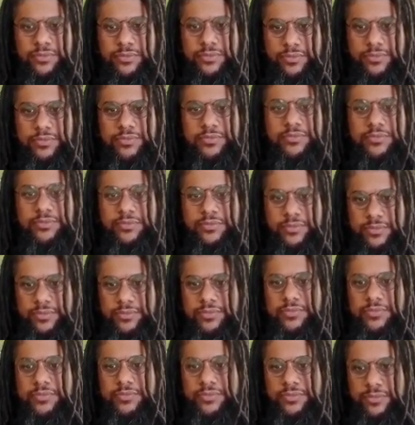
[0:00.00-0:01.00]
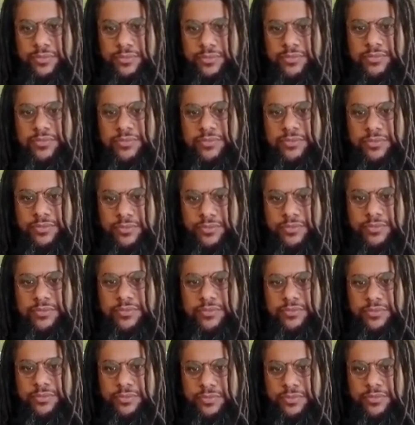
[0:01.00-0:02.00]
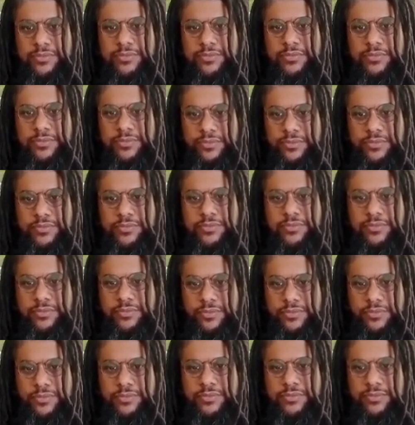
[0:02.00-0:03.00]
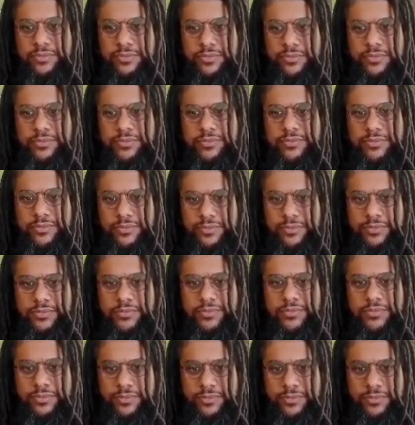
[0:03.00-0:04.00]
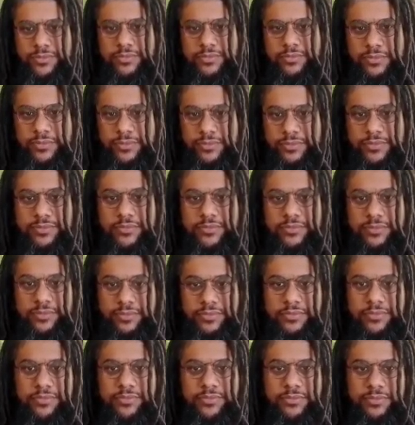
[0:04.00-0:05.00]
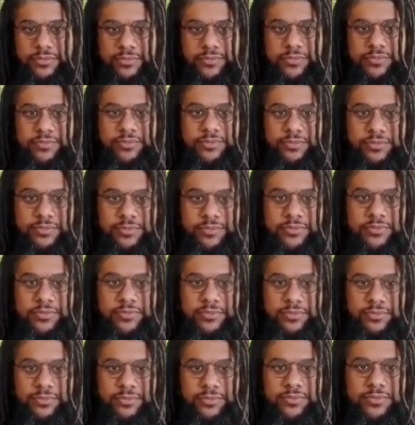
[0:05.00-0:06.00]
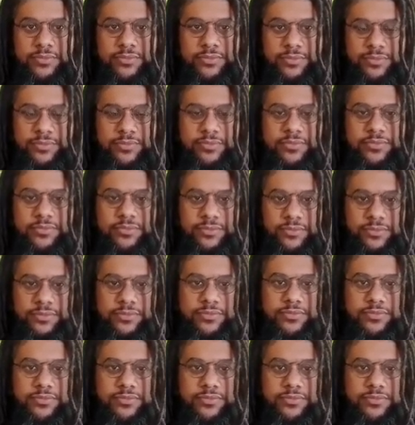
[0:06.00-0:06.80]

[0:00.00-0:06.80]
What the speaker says: No words are spoken by the person on screen.